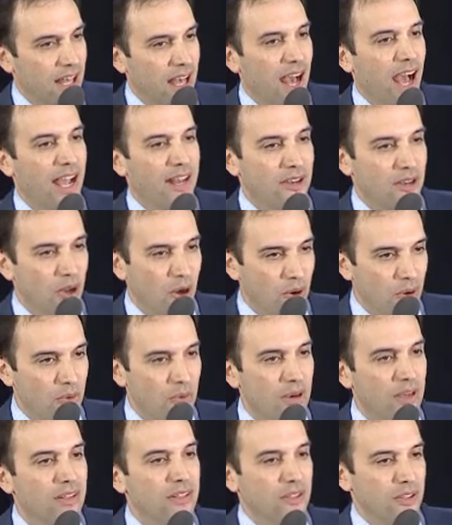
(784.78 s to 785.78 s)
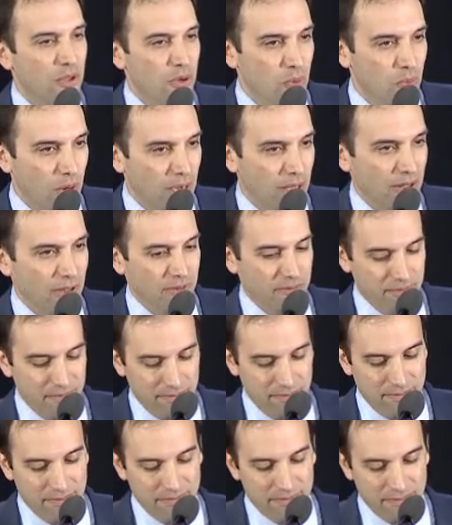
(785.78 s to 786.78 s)
I know you will.
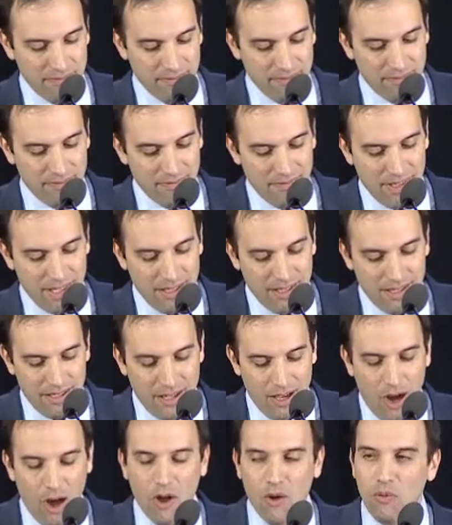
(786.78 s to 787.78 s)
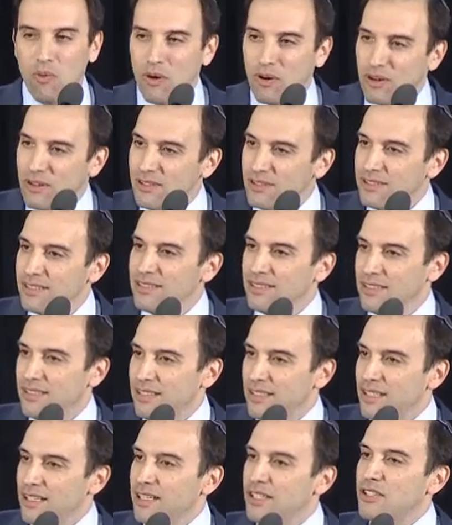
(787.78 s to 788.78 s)
Our world
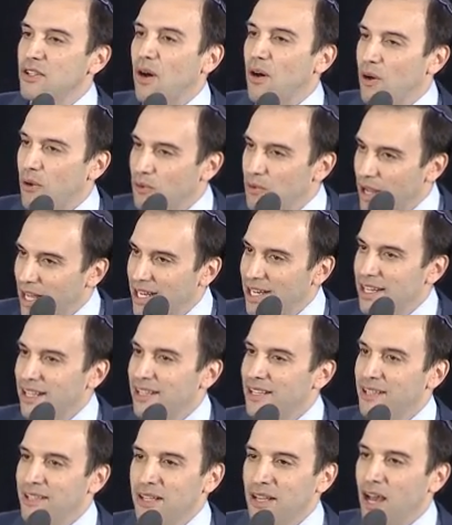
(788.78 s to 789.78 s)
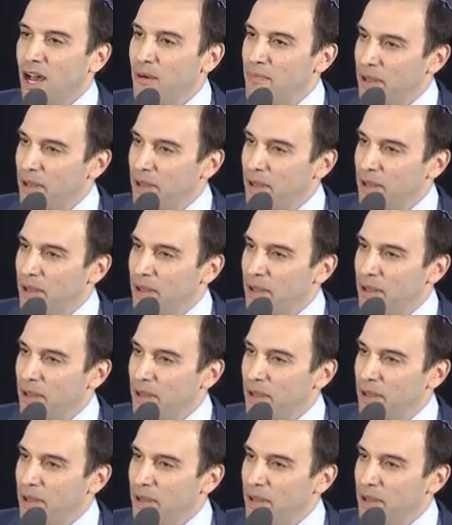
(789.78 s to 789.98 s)
is already a